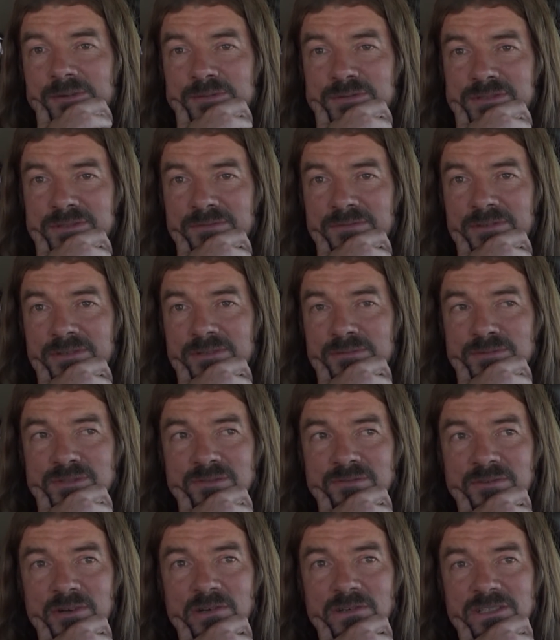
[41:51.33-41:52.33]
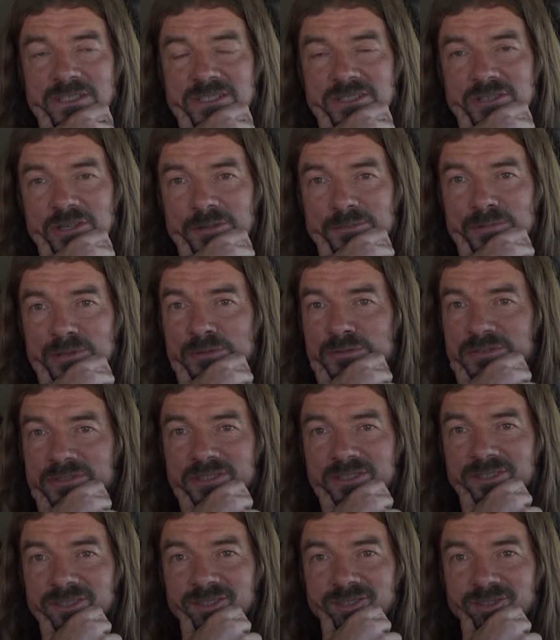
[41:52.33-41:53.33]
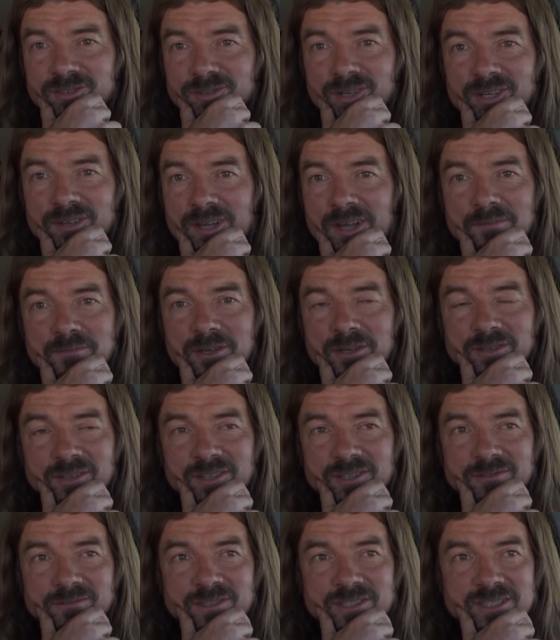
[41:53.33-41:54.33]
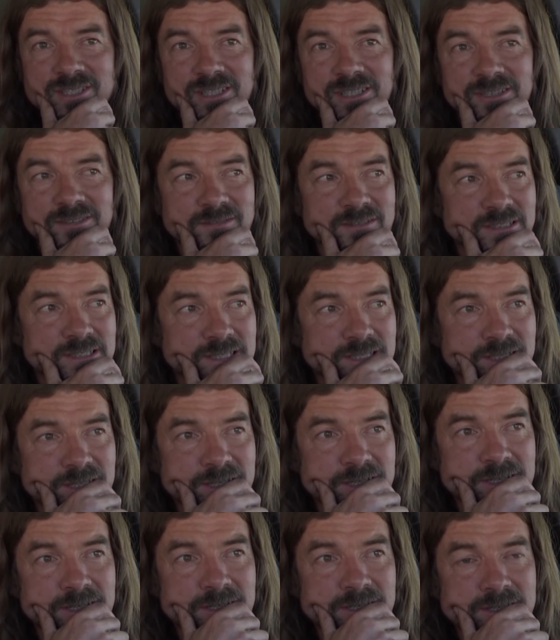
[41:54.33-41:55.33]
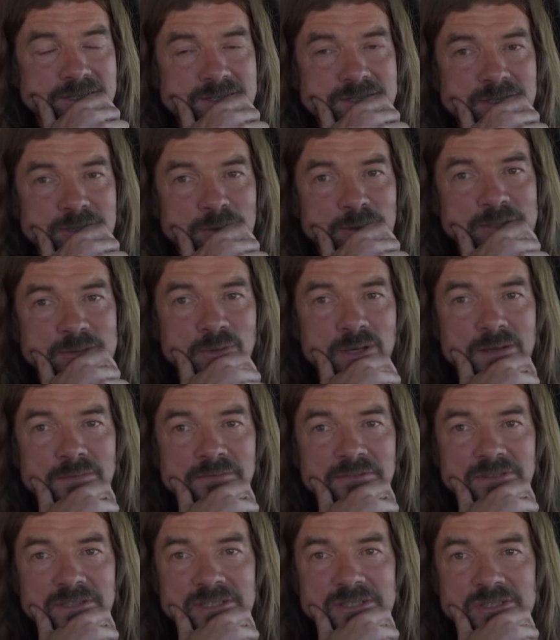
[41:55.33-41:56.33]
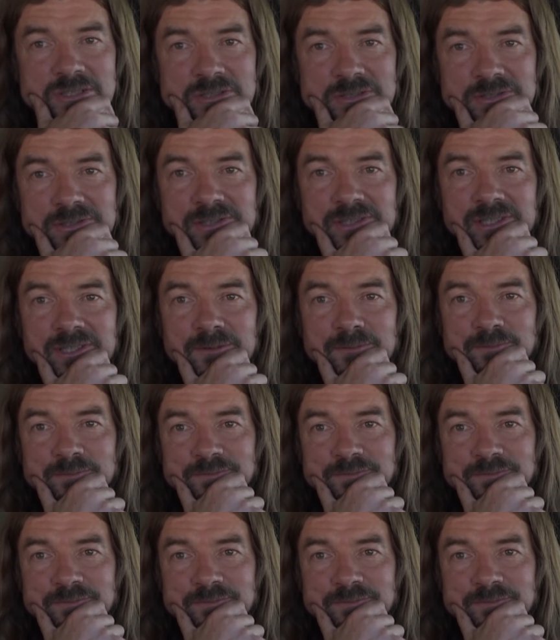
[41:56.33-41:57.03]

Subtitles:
It was a forest job I was going to do. I'm not going to risk it, so that's why I'm finishing early.